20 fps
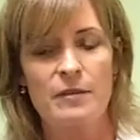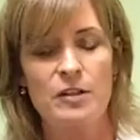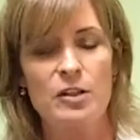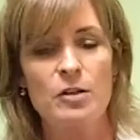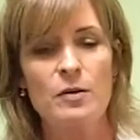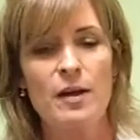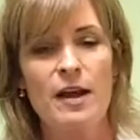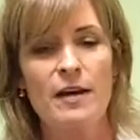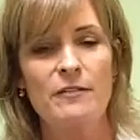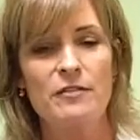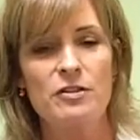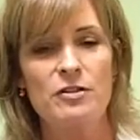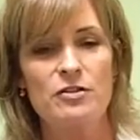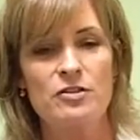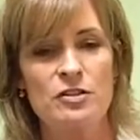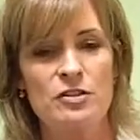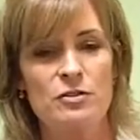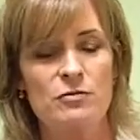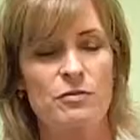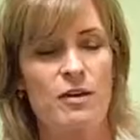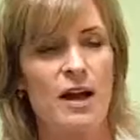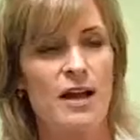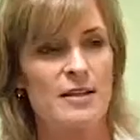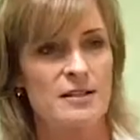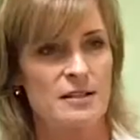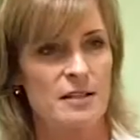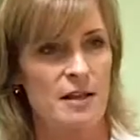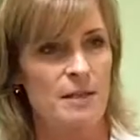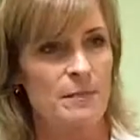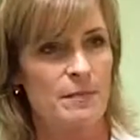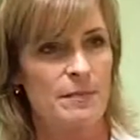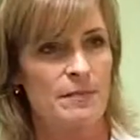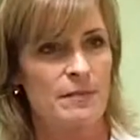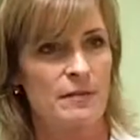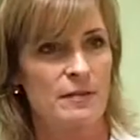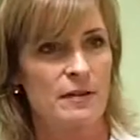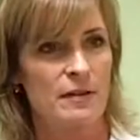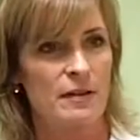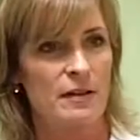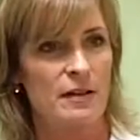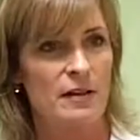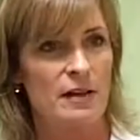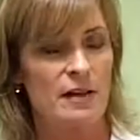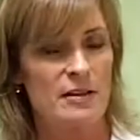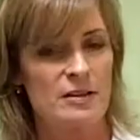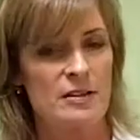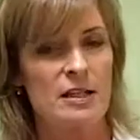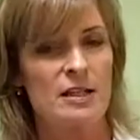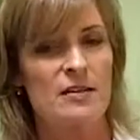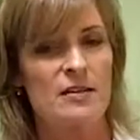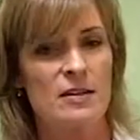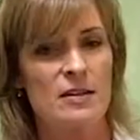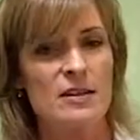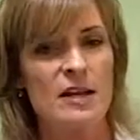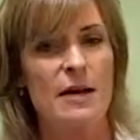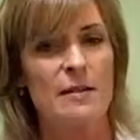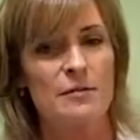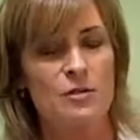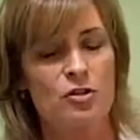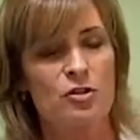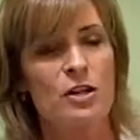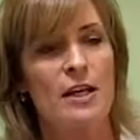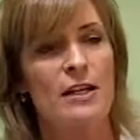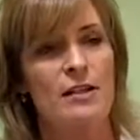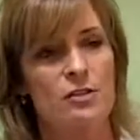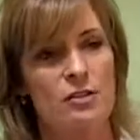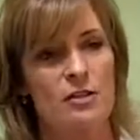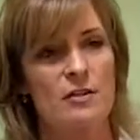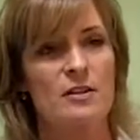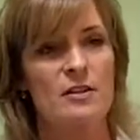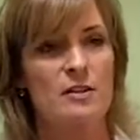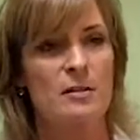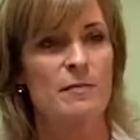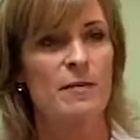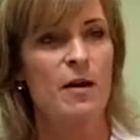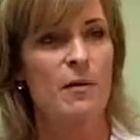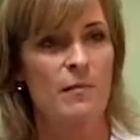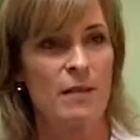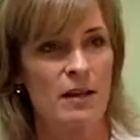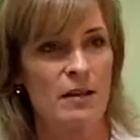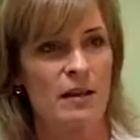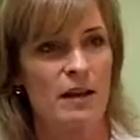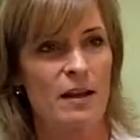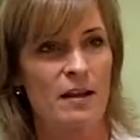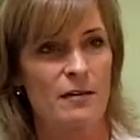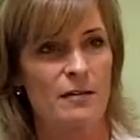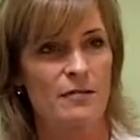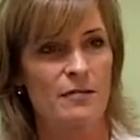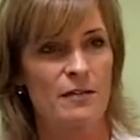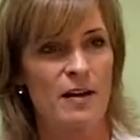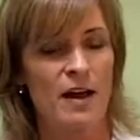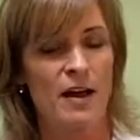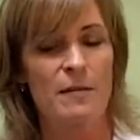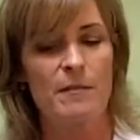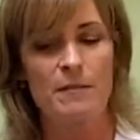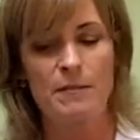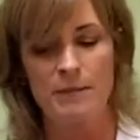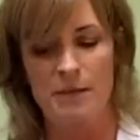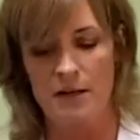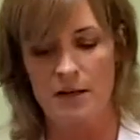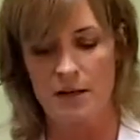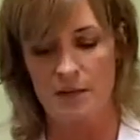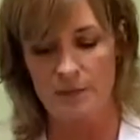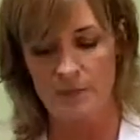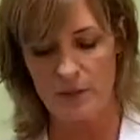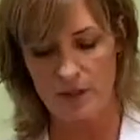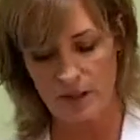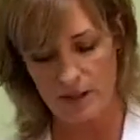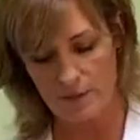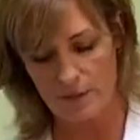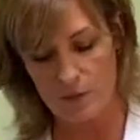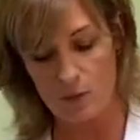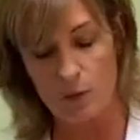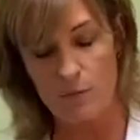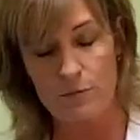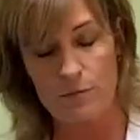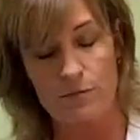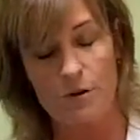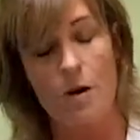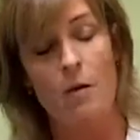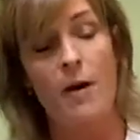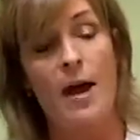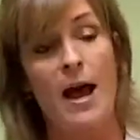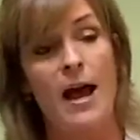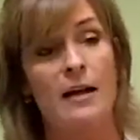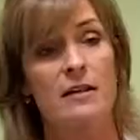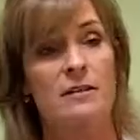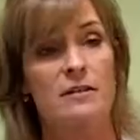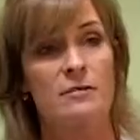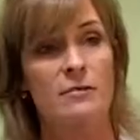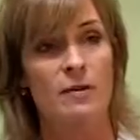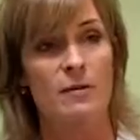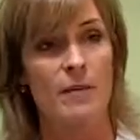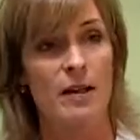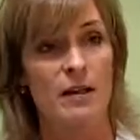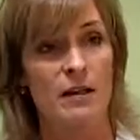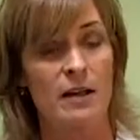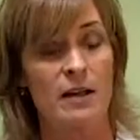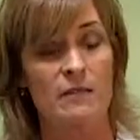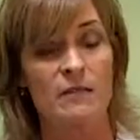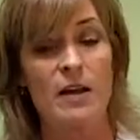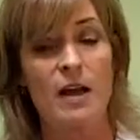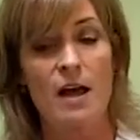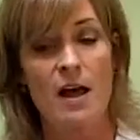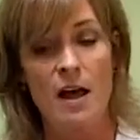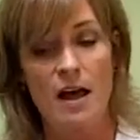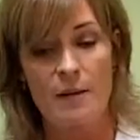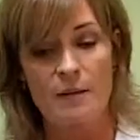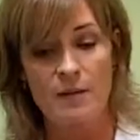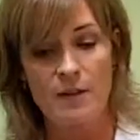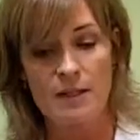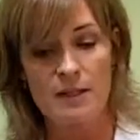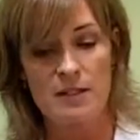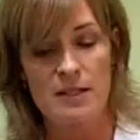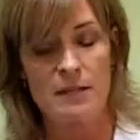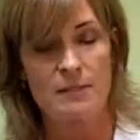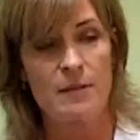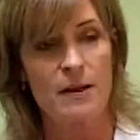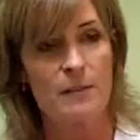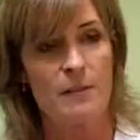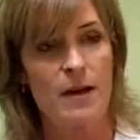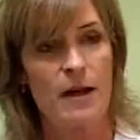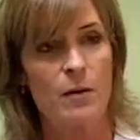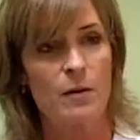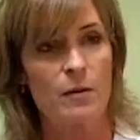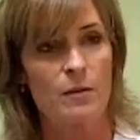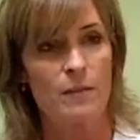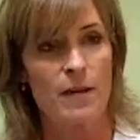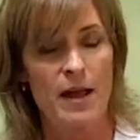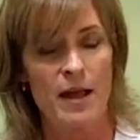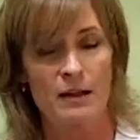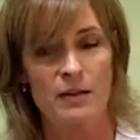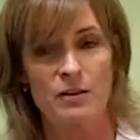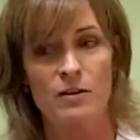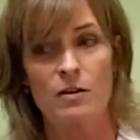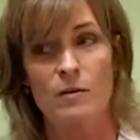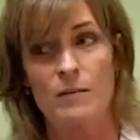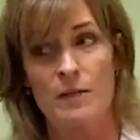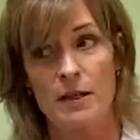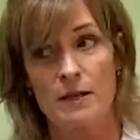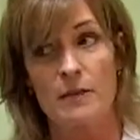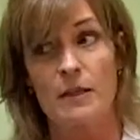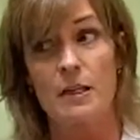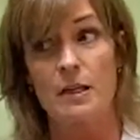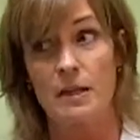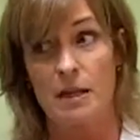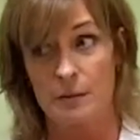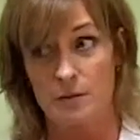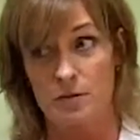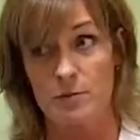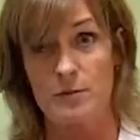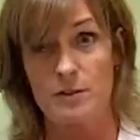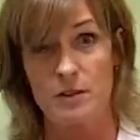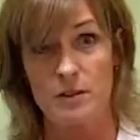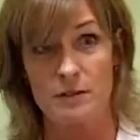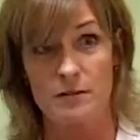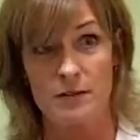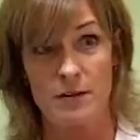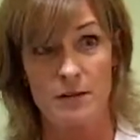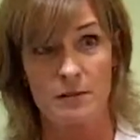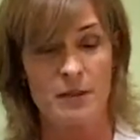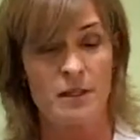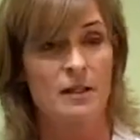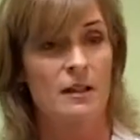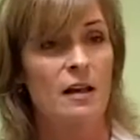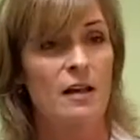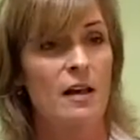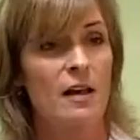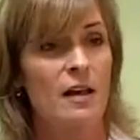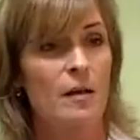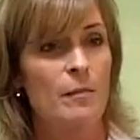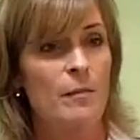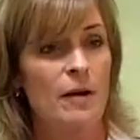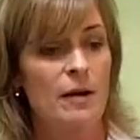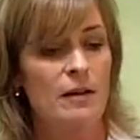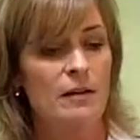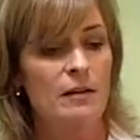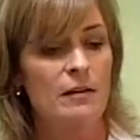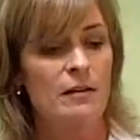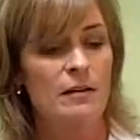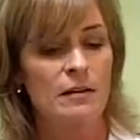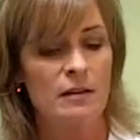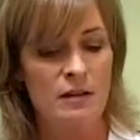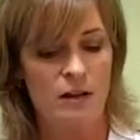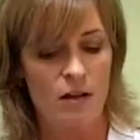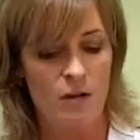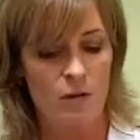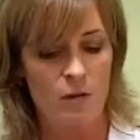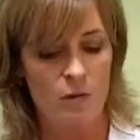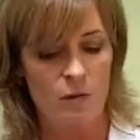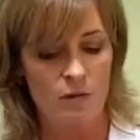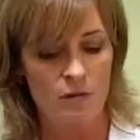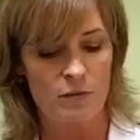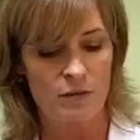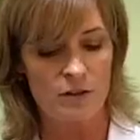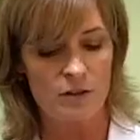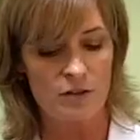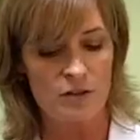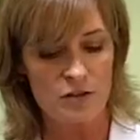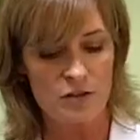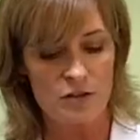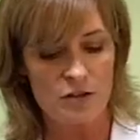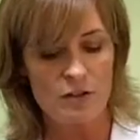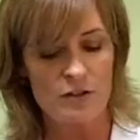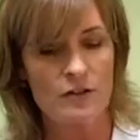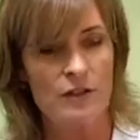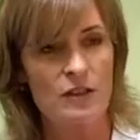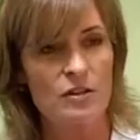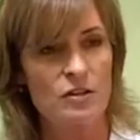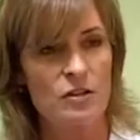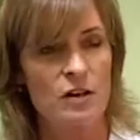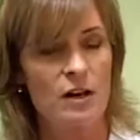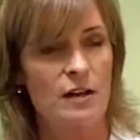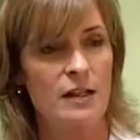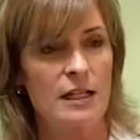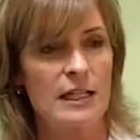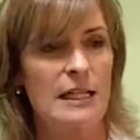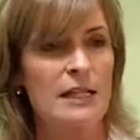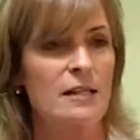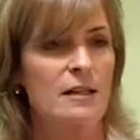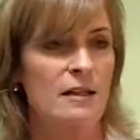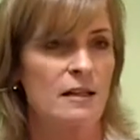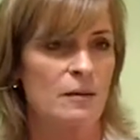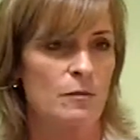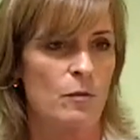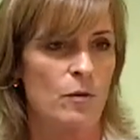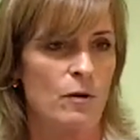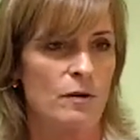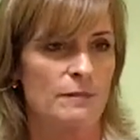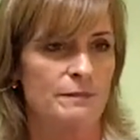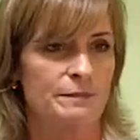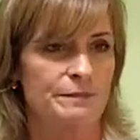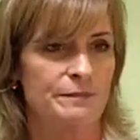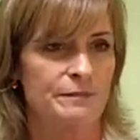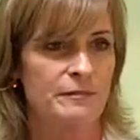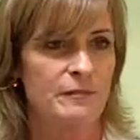you have to just rise up and say that I'm changing this about my life. I'm becoming more proactive in my life. I'm going to take my power back. You don't make the announcement to the family, but there's certain things you're not going to eat anymore.